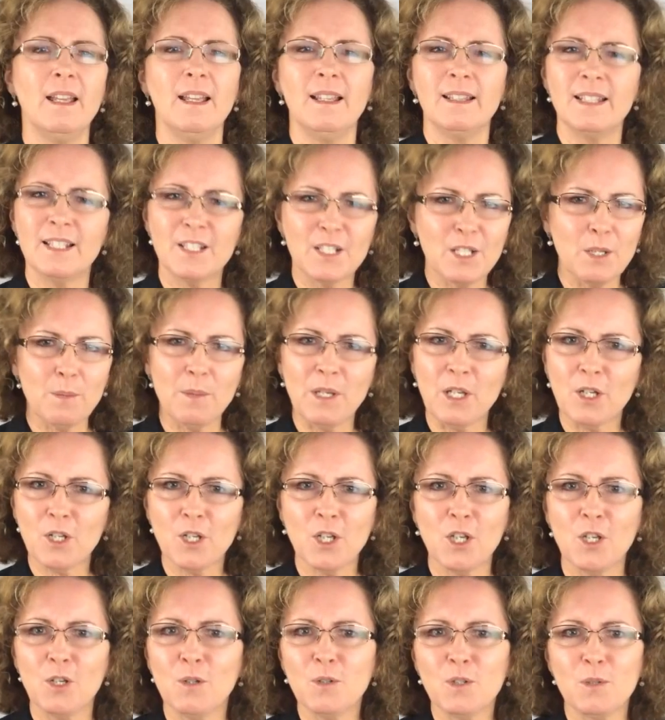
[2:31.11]
This could be a
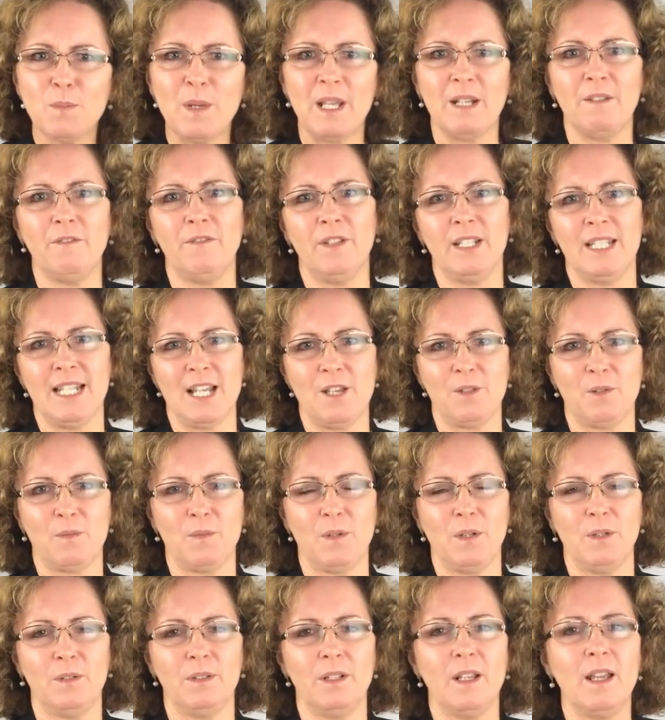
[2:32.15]
huge benefit down the
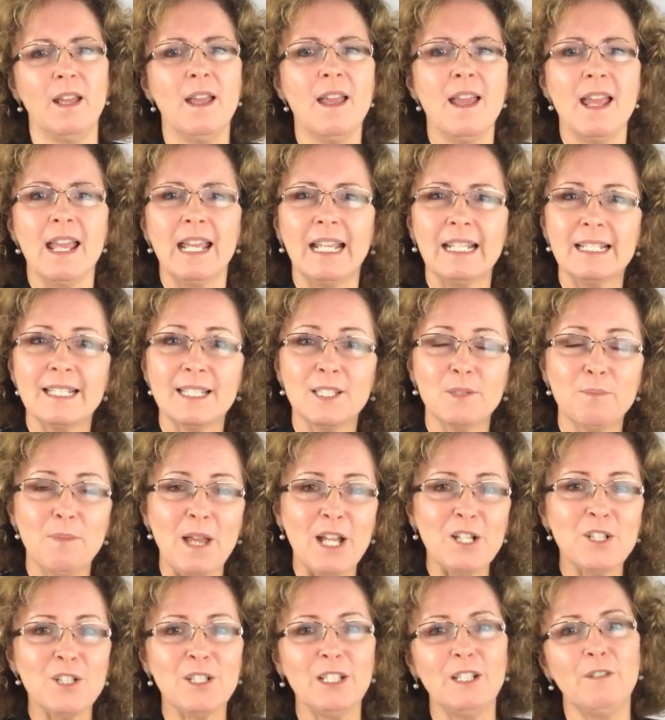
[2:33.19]
road,
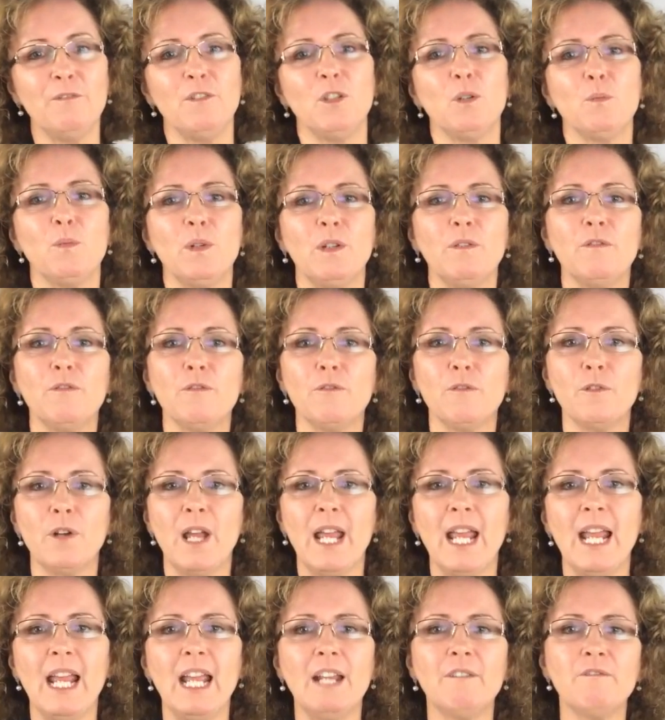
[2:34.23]
especially if you
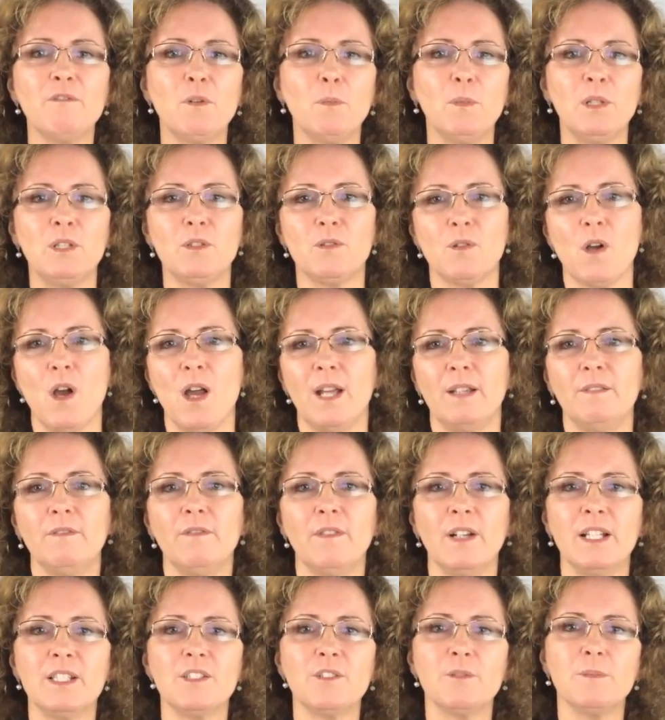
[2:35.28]
refrain from withdrawing
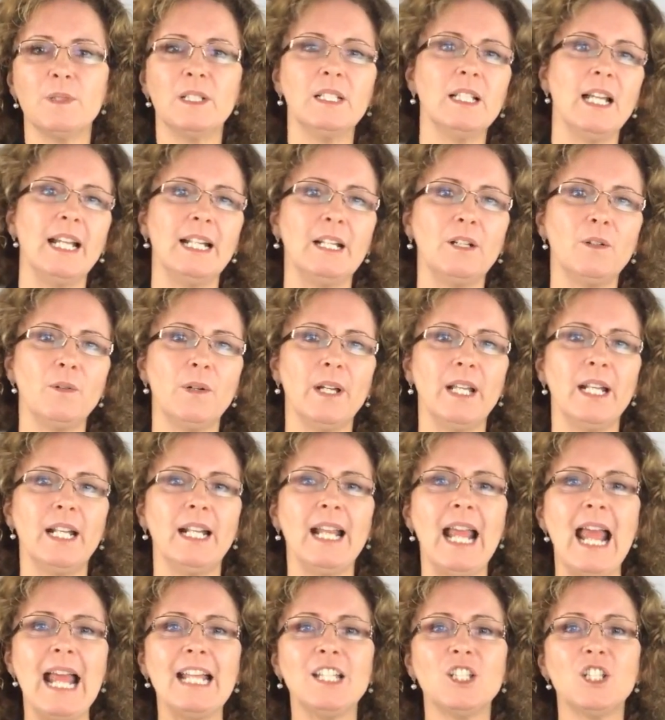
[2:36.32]
funds from the line of credit
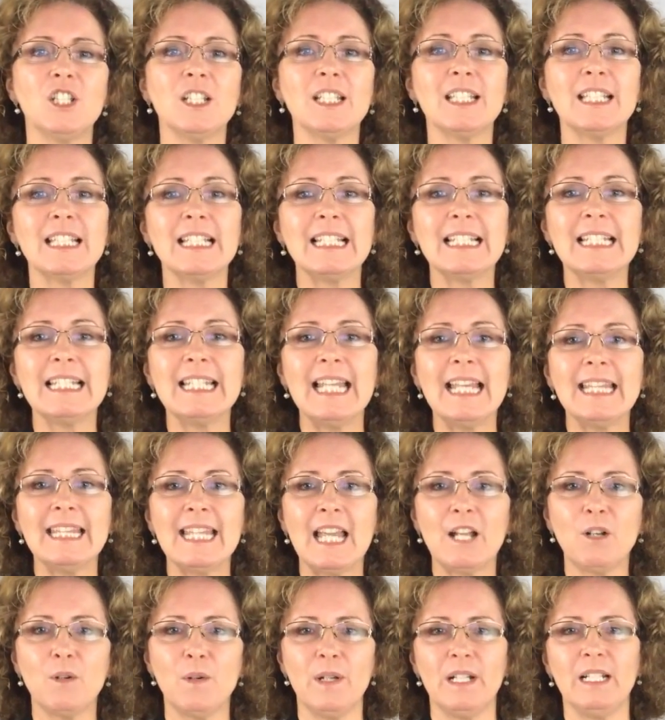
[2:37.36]
and just let
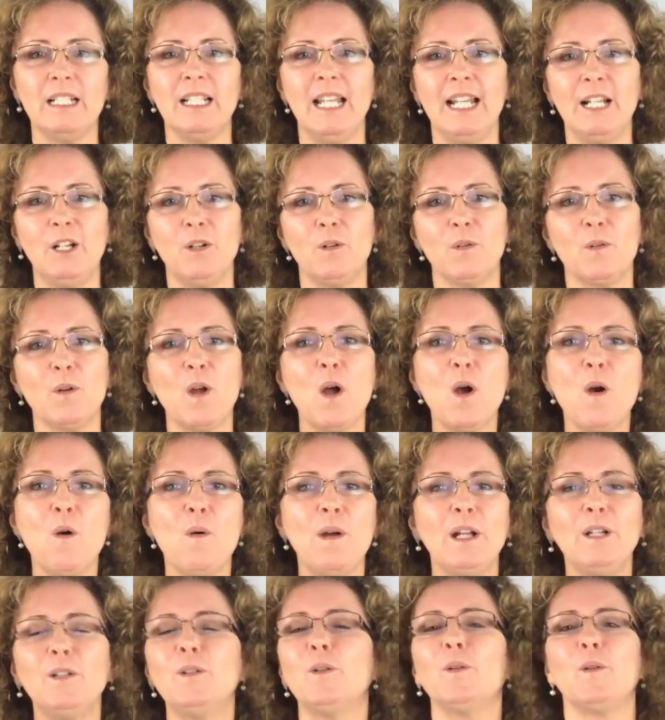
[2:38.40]
that credit line grow
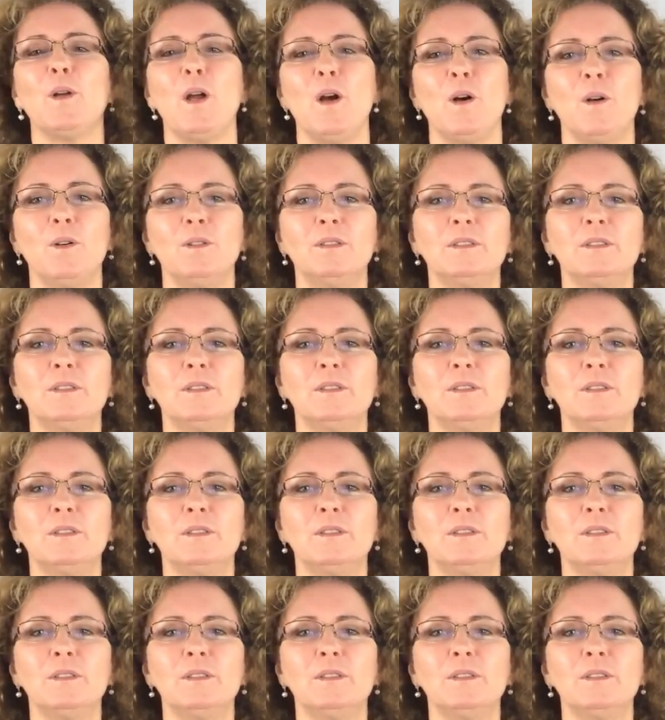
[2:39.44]
and grow.